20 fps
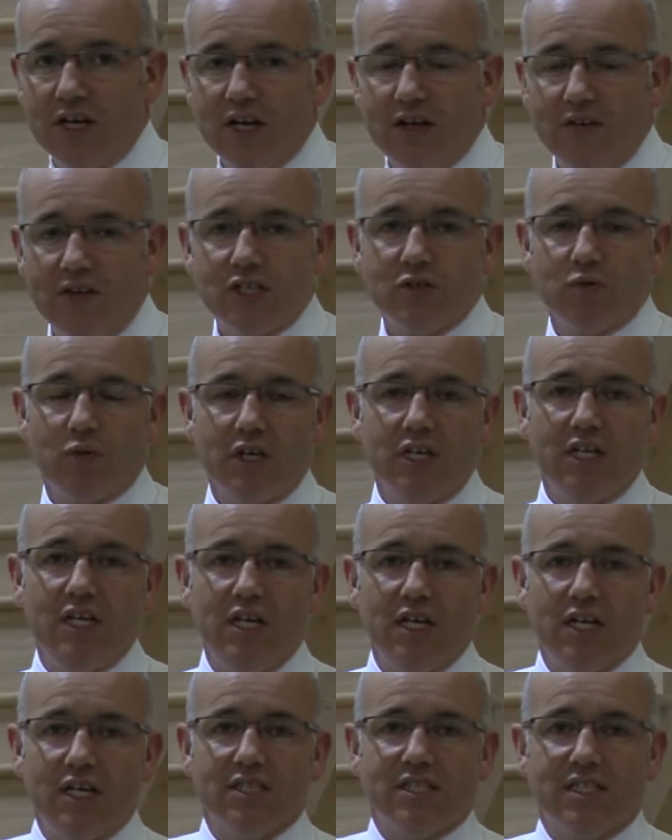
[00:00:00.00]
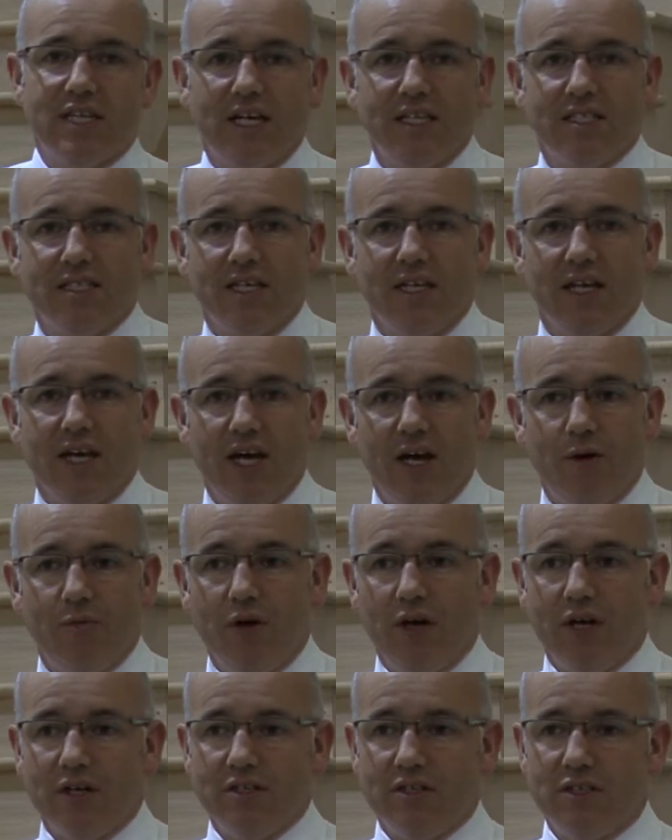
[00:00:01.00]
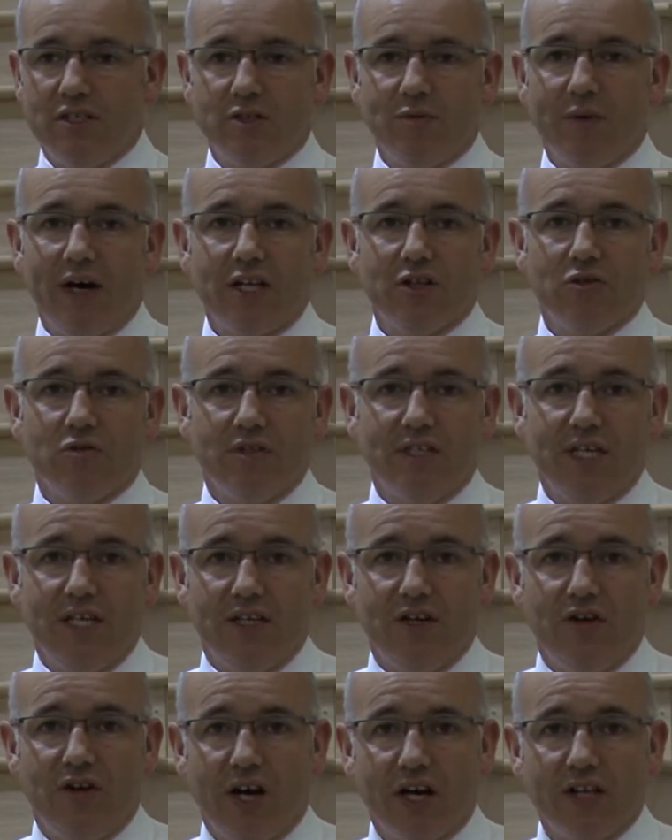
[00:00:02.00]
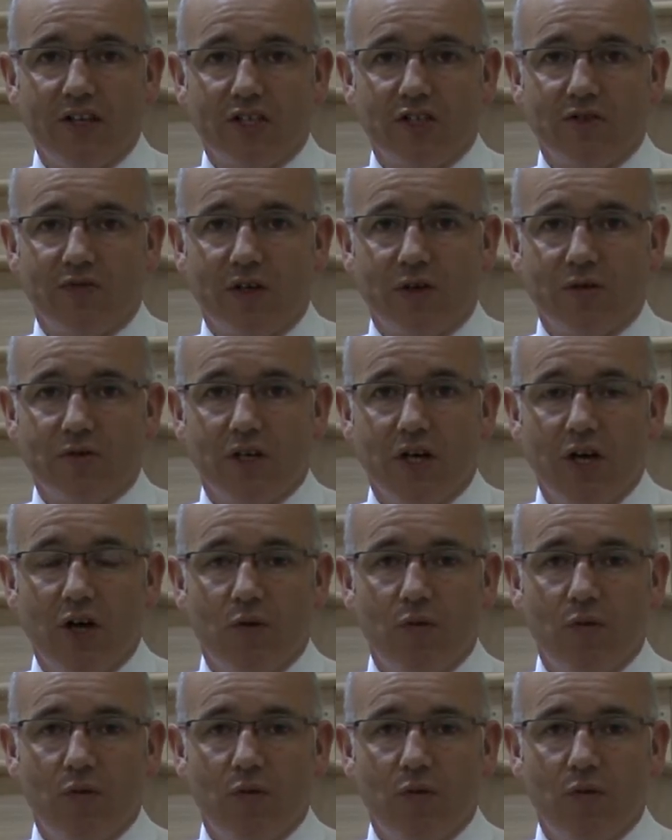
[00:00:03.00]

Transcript: This one here is getting dismantled in Huddersfield.